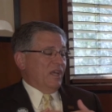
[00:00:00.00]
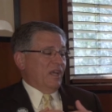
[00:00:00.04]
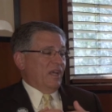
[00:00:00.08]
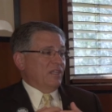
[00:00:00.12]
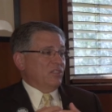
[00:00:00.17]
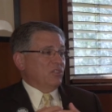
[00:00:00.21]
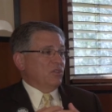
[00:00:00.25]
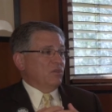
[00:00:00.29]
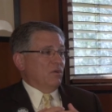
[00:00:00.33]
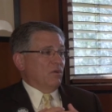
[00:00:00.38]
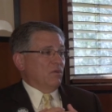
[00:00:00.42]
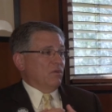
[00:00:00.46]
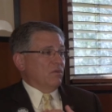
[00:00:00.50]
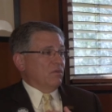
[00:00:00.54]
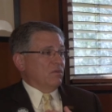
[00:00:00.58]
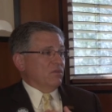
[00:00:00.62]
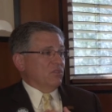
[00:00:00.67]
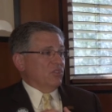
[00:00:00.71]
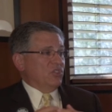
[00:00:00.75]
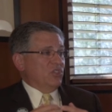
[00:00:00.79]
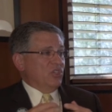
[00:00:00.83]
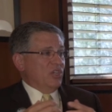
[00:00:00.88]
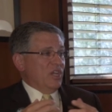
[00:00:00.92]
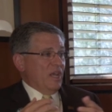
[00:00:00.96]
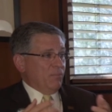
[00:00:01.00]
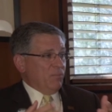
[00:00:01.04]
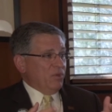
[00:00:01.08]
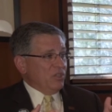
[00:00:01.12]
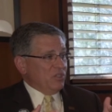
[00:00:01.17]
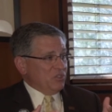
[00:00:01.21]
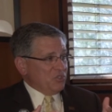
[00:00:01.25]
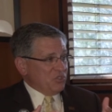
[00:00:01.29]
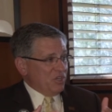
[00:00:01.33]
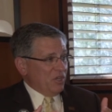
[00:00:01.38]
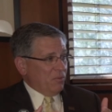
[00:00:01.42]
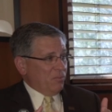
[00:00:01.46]
the national
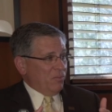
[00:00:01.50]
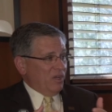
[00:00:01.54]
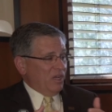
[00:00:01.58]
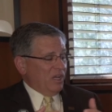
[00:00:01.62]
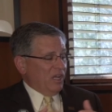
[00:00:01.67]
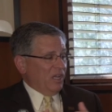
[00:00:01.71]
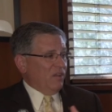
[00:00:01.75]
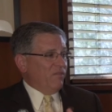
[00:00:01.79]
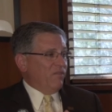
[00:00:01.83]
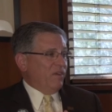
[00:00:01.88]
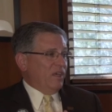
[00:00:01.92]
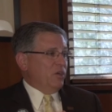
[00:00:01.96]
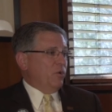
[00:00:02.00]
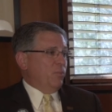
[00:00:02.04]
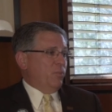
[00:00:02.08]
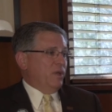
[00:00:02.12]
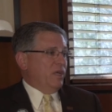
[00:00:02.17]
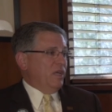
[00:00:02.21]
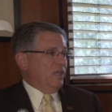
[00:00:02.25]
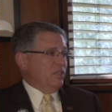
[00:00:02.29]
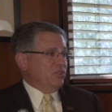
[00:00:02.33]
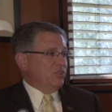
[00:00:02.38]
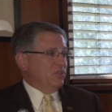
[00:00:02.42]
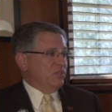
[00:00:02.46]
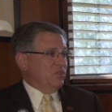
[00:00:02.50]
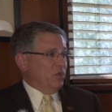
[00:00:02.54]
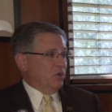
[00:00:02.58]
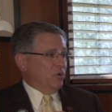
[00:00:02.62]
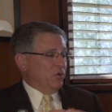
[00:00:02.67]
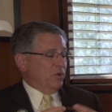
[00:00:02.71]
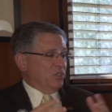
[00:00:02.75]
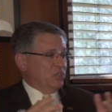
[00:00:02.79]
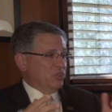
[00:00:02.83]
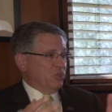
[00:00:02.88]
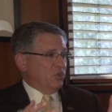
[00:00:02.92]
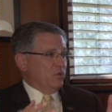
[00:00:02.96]
championship in elevator pitch, you
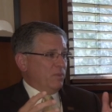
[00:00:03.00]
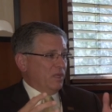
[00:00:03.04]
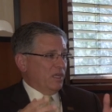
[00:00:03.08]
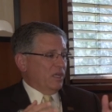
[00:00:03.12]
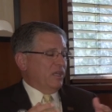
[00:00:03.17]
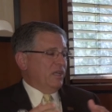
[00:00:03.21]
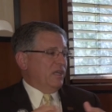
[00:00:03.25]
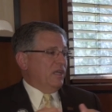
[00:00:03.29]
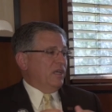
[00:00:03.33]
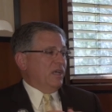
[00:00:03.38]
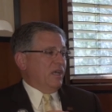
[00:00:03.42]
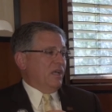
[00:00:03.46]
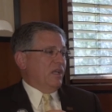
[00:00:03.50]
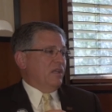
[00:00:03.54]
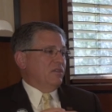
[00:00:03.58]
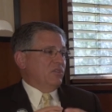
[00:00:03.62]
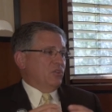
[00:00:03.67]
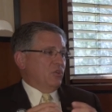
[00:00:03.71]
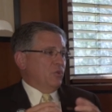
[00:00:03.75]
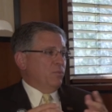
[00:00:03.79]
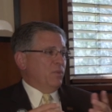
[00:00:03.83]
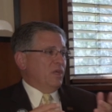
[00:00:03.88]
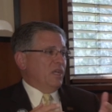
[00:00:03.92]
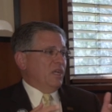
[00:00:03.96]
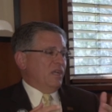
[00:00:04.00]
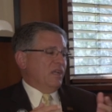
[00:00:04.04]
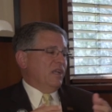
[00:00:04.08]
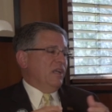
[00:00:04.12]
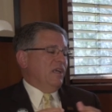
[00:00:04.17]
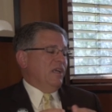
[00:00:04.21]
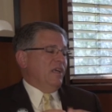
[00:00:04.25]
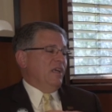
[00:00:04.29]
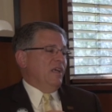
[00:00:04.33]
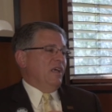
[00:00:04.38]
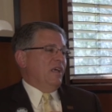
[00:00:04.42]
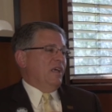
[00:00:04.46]
know, a two minute, uh, two minute
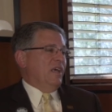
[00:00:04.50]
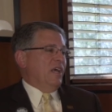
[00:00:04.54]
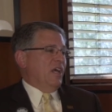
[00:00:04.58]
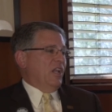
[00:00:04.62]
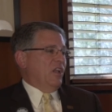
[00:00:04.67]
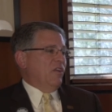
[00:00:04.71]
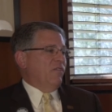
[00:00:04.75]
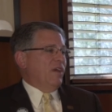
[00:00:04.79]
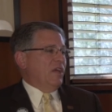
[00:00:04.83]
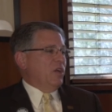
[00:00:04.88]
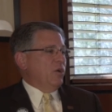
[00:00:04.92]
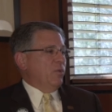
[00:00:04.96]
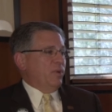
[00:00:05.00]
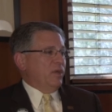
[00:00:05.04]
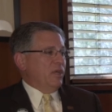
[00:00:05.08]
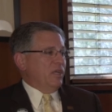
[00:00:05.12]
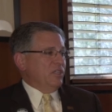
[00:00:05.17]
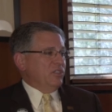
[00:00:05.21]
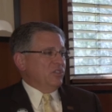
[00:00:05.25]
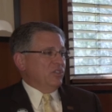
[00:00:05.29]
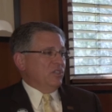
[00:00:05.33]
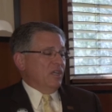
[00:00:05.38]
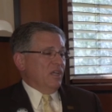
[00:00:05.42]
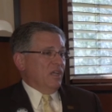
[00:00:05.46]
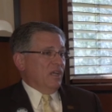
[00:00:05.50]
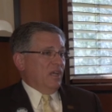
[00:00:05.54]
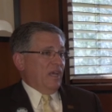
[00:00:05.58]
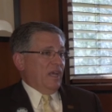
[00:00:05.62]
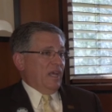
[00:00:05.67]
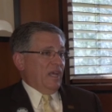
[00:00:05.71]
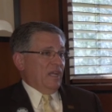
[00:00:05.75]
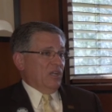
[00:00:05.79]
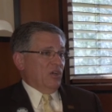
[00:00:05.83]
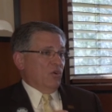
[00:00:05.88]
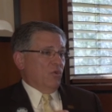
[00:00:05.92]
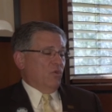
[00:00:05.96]
elevator pitch,
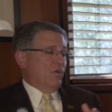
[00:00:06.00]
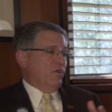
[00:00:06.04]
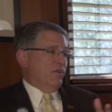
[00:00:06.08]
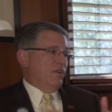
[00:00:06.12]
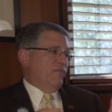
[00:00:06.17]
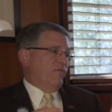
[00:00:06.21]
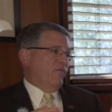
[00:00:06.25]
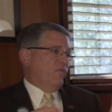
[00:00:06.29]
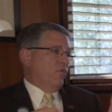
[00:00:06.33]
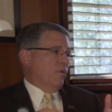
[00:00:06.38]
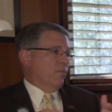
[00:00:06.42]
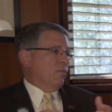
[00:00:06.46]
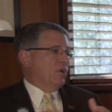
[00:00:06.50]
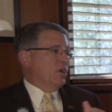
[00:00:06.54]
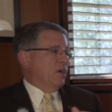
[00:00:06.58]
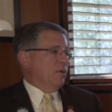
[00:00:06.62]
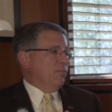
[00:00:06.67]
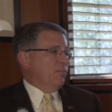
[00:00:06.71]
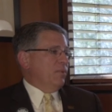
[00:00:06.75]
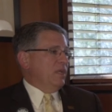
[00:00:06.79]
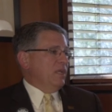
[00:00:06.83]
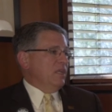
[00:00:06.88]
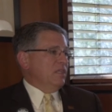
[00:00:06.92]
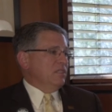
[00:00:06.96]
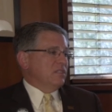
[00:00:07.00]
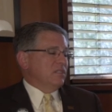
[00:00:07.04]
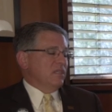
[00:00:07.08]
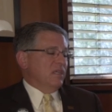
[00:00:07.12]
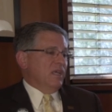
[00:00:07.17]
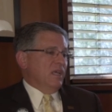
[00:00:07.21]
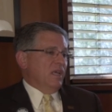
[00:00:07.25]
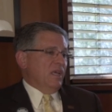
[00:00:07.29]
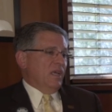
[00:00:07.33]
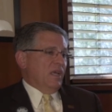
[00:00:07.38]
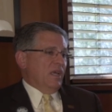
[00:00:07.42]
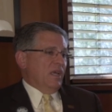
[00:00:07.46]
and go on to form companies.